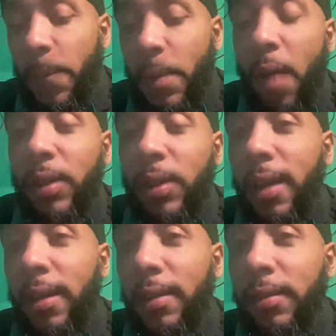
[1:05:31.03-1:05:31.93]
I wish
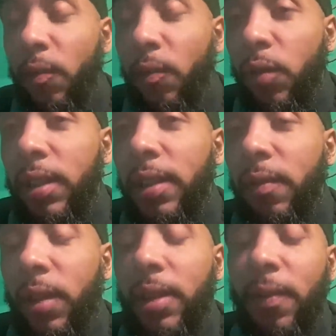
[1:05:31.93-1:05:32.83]
I can really,
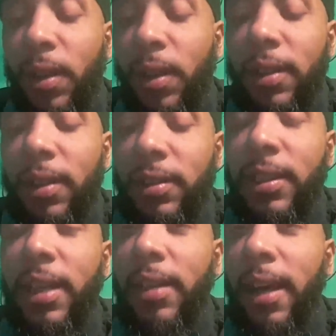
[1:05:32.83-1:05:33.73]
really, really
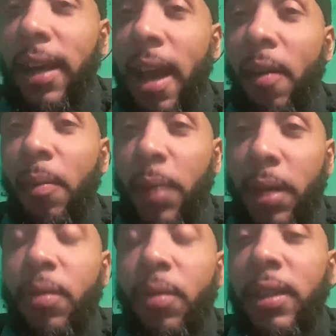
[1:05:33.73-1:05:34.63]
sing like how
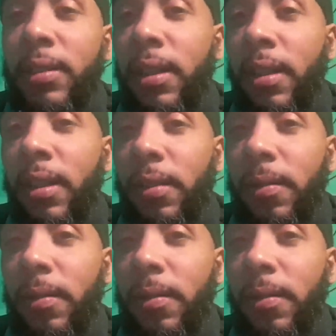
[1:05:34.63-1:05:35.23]
people can sing.